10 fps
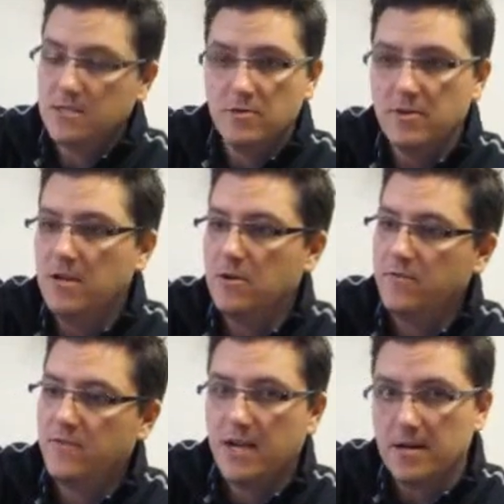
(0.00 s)
So here
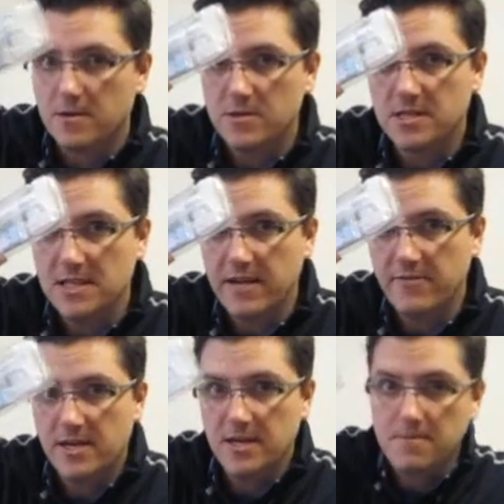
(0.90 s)
we've got our
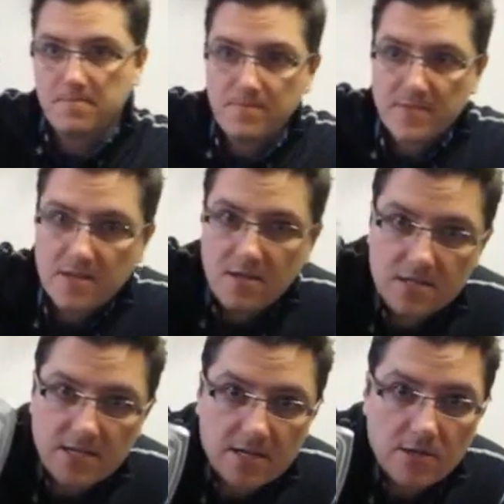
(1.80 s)
saliva kit.
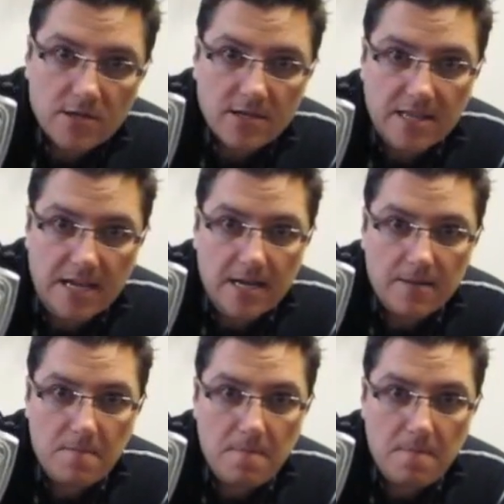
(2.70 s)
Take a look at that.